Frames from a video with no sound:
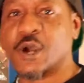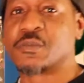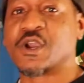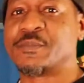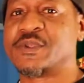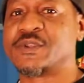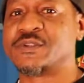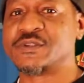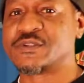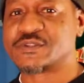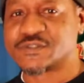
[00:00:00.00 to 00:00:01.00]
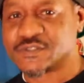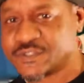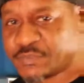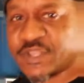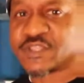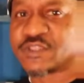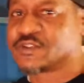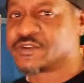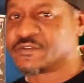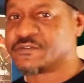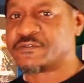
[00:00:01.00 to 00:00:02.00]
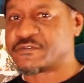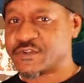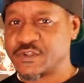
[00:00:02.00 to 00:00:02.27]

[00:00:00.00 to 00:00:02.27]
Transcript: upcoming speculative